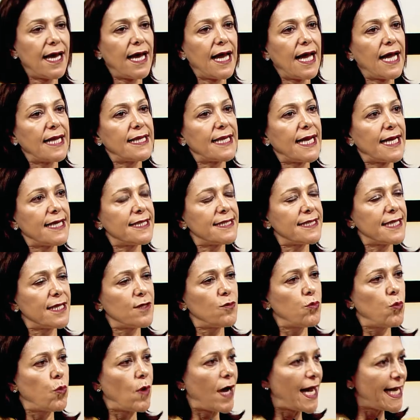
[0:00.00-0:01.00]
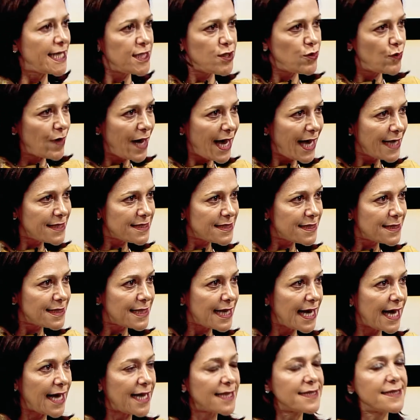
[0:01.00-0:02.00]
And I said, "Why do you ask
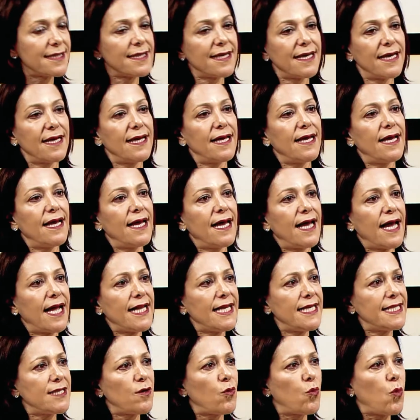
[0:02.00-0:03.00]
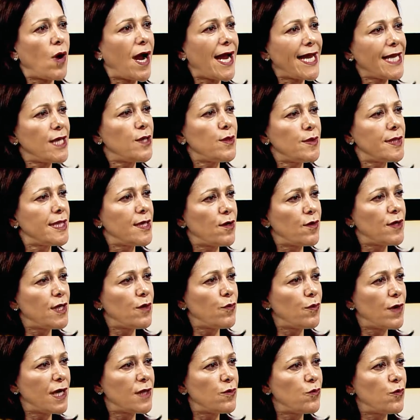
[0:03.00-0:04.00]
that?" And he said, "Why are you the only
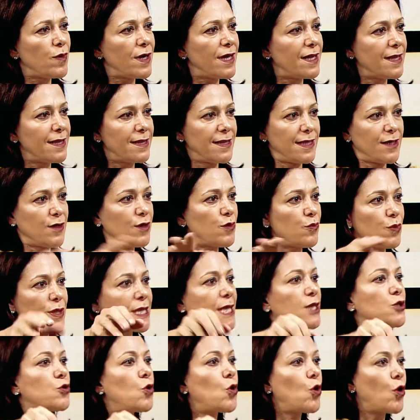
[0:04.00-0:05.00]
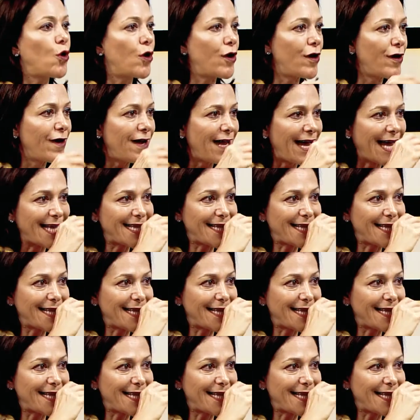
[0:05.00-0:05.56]
one with a door and